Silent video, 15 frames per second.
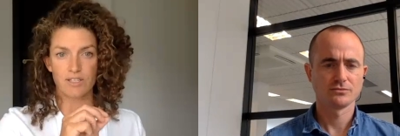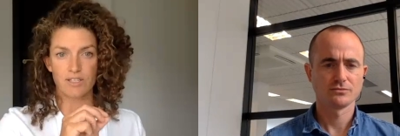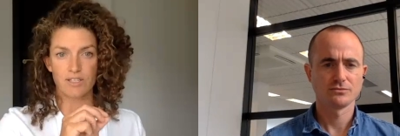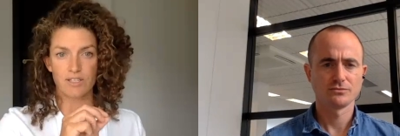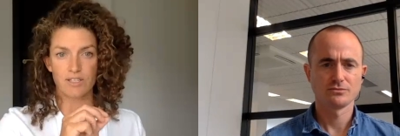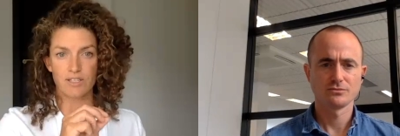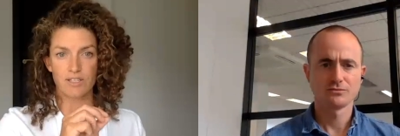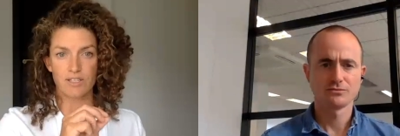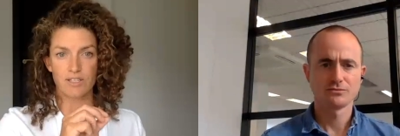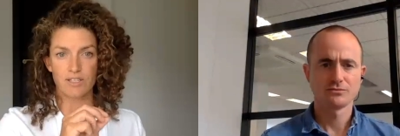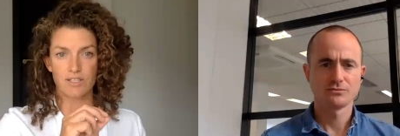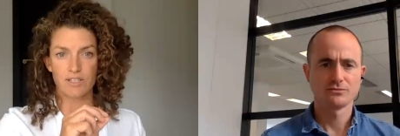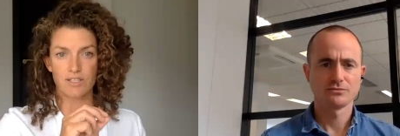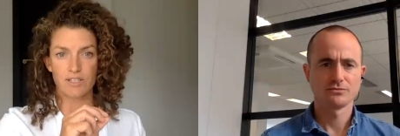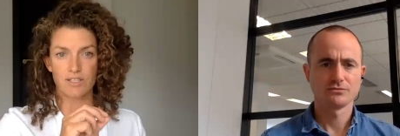Speaker 1: tolerate,
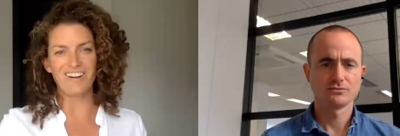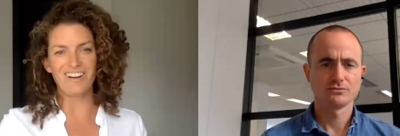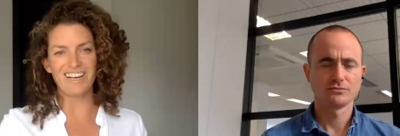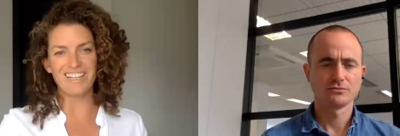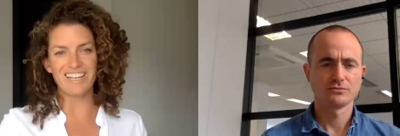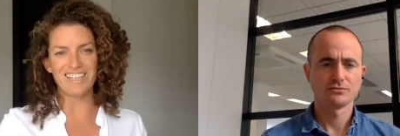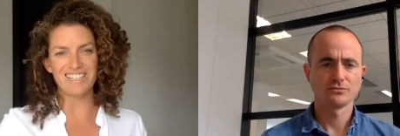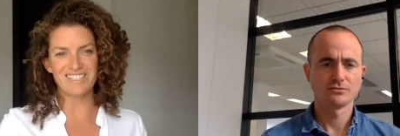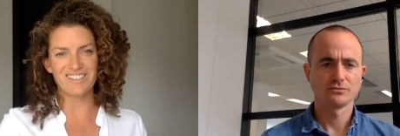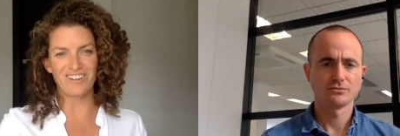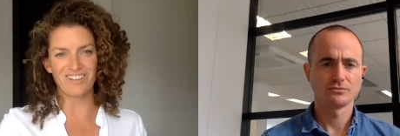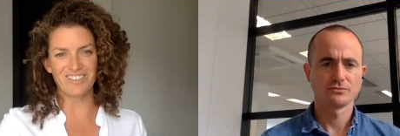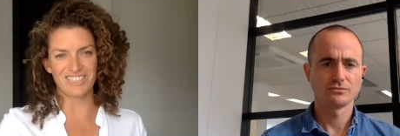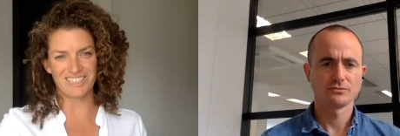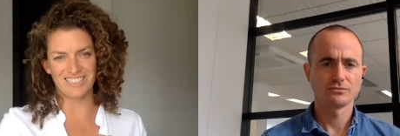you know, and that's
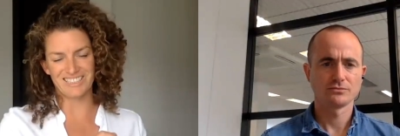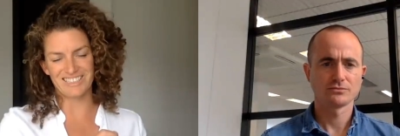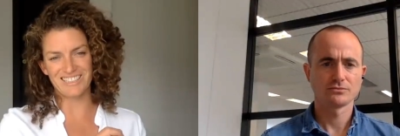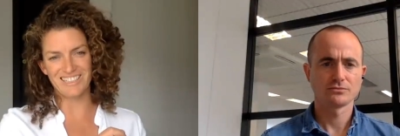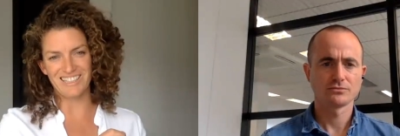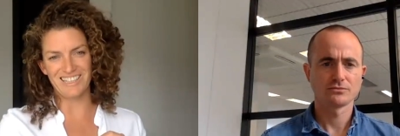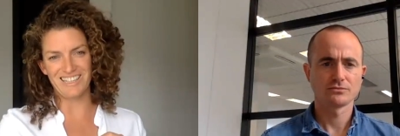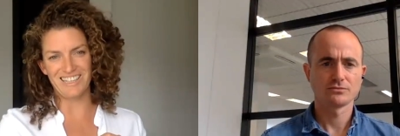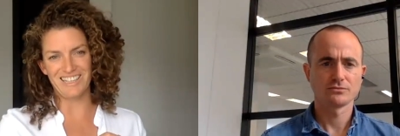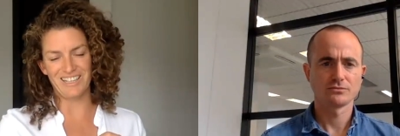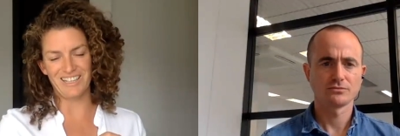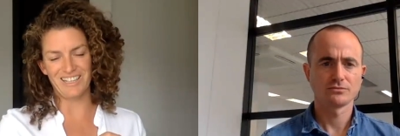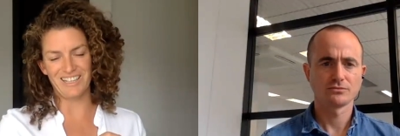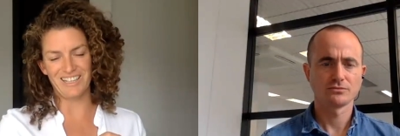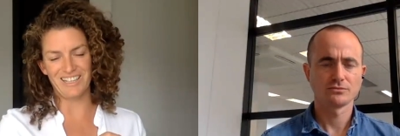not just a
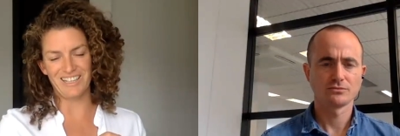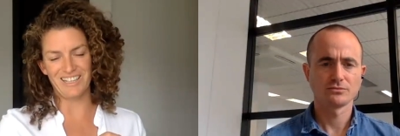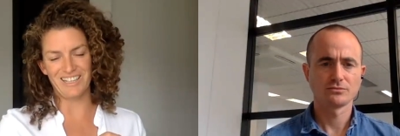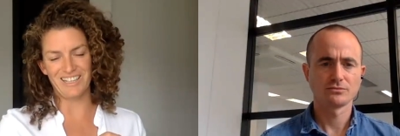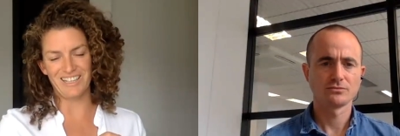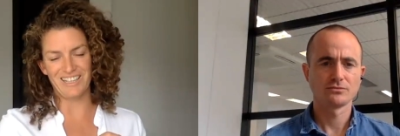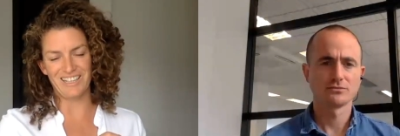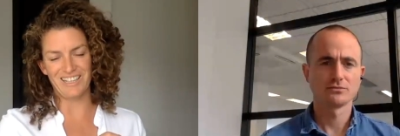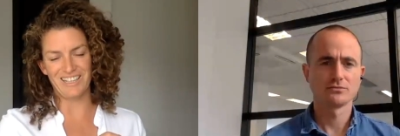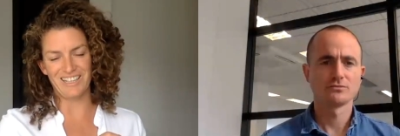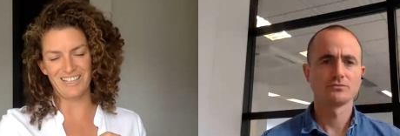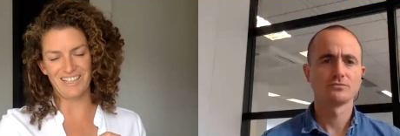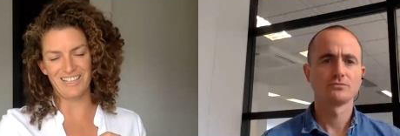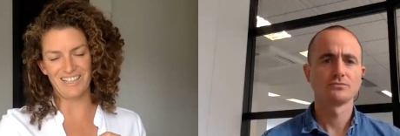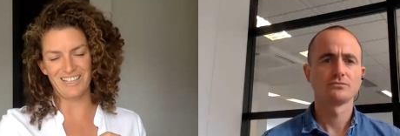kind of a tick box
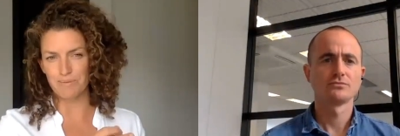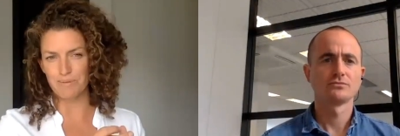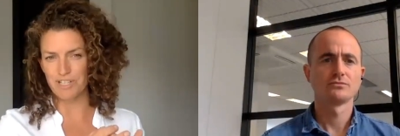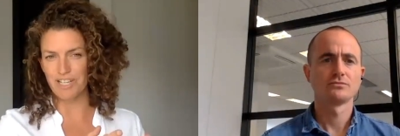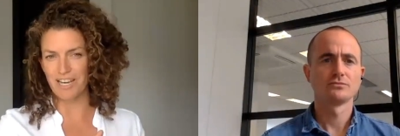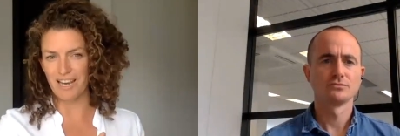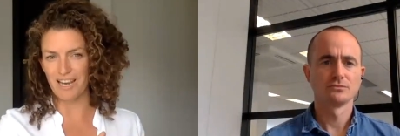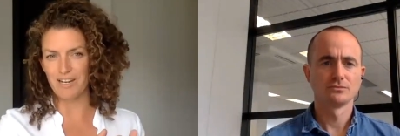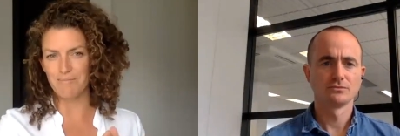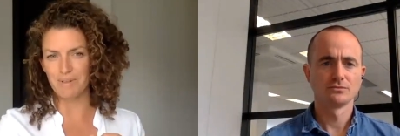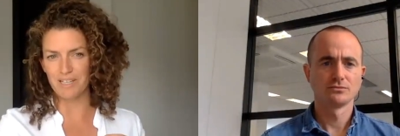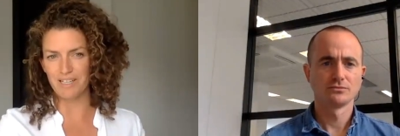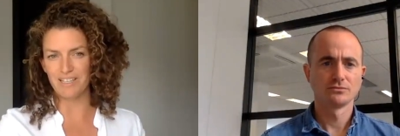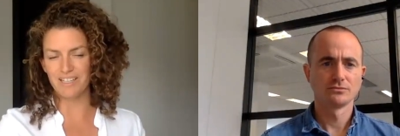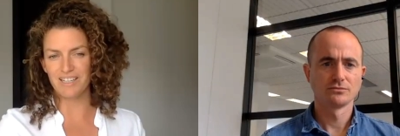exercise, which it can
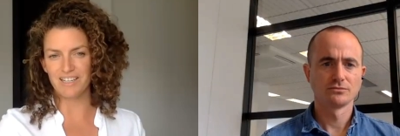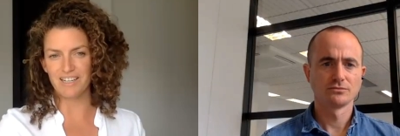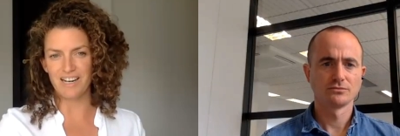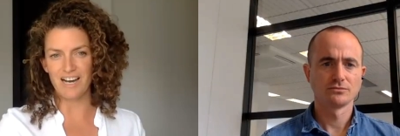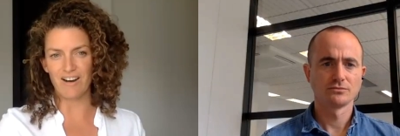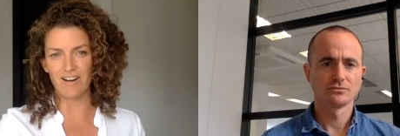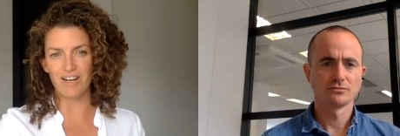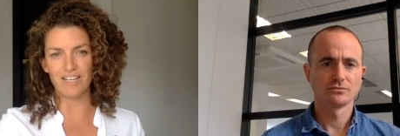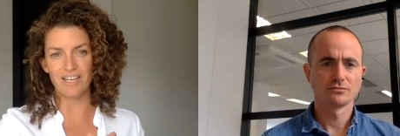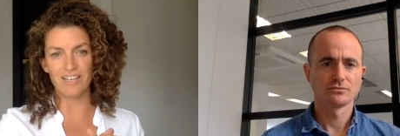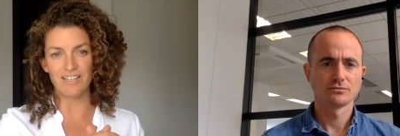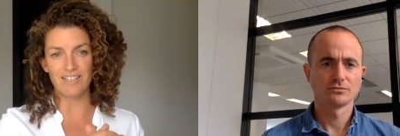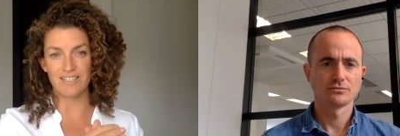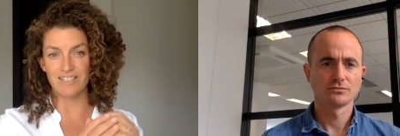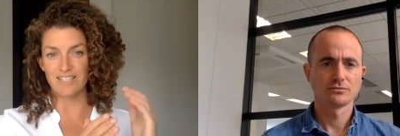be now, and
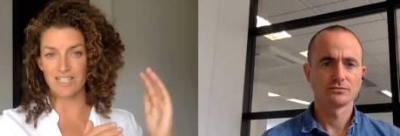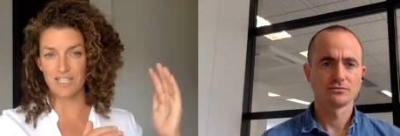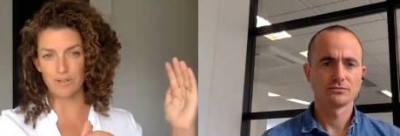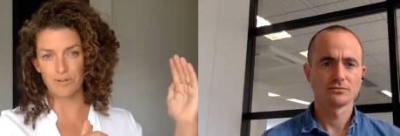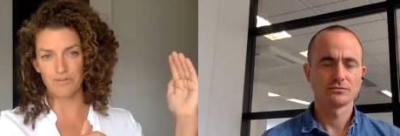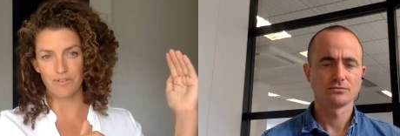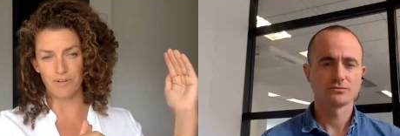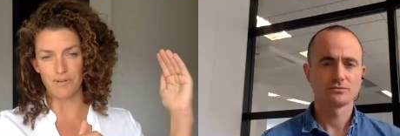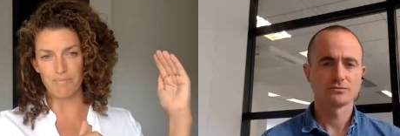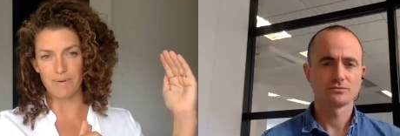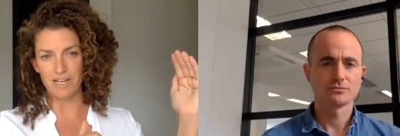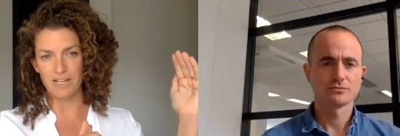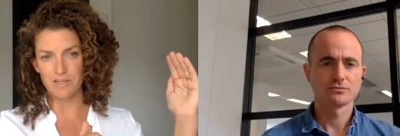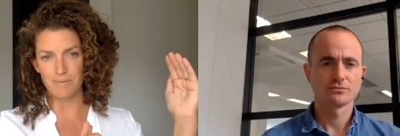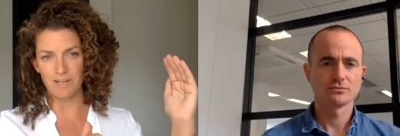that is instilled from the
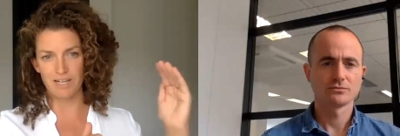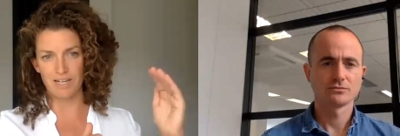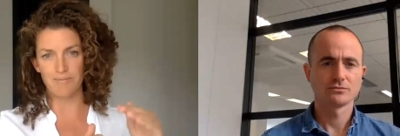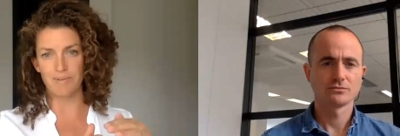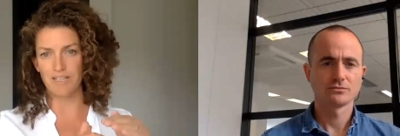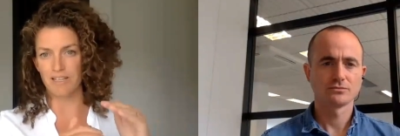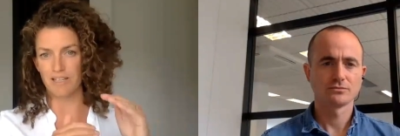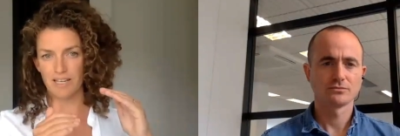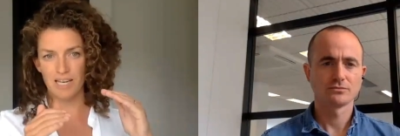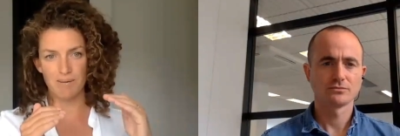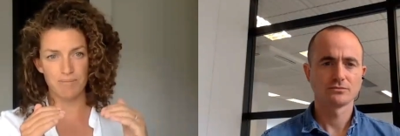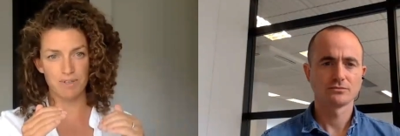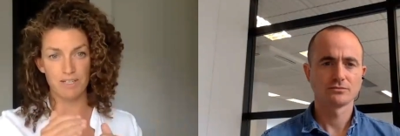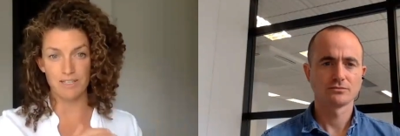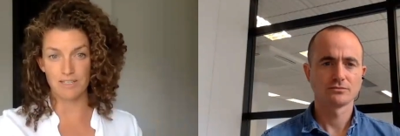management company. The
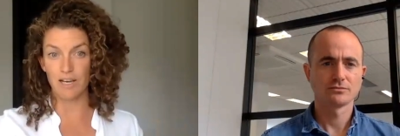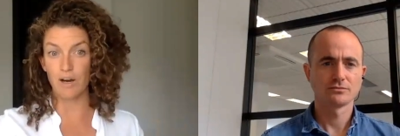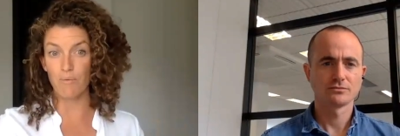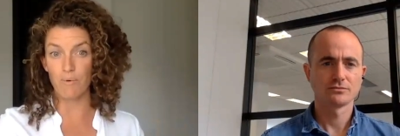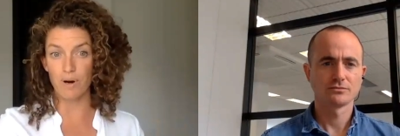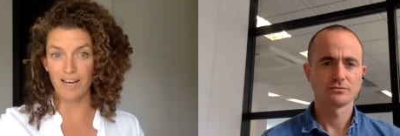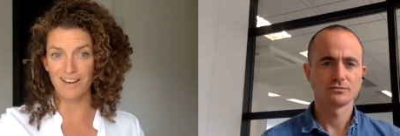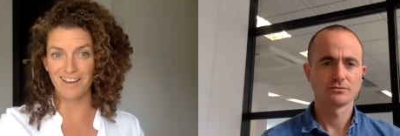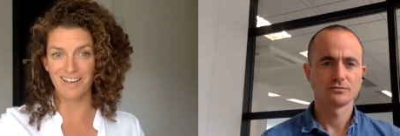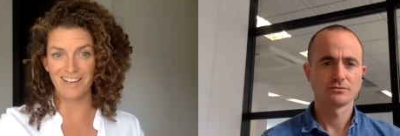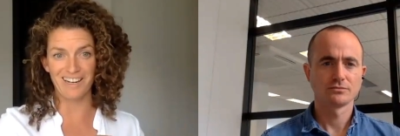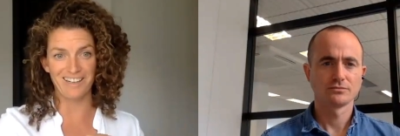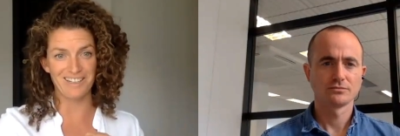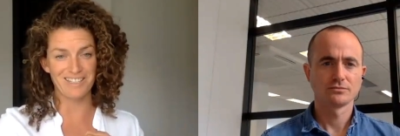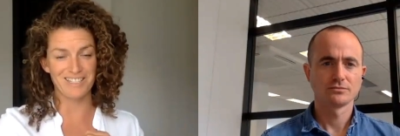captain is aware
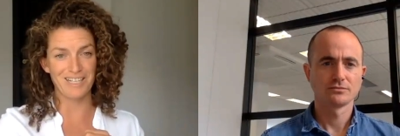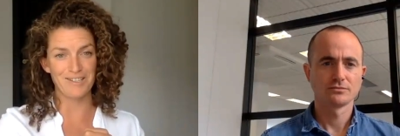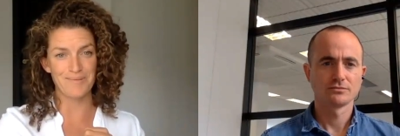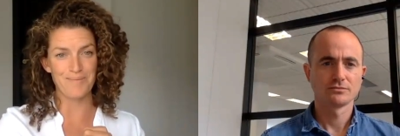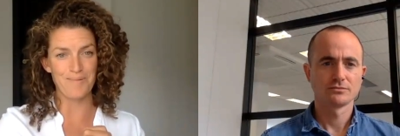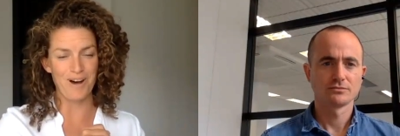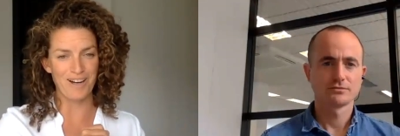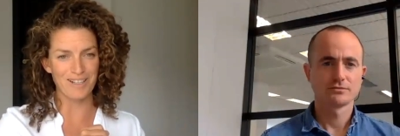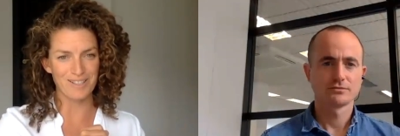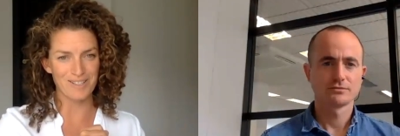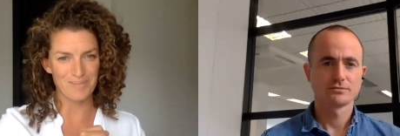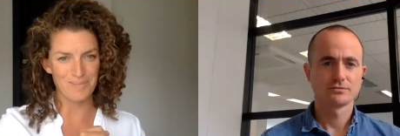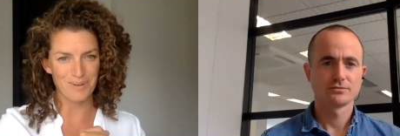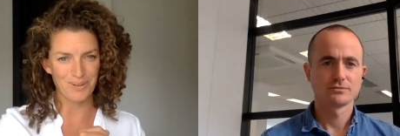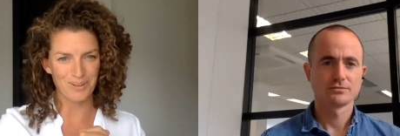and understands why
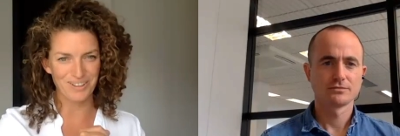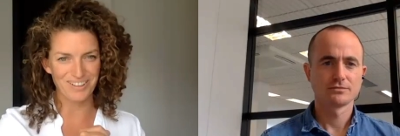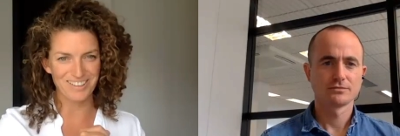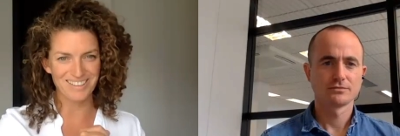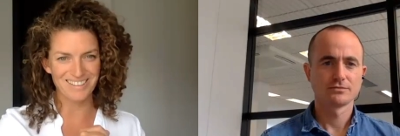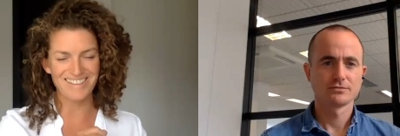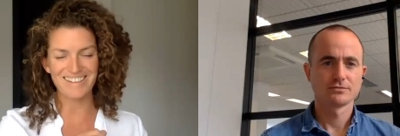it's important.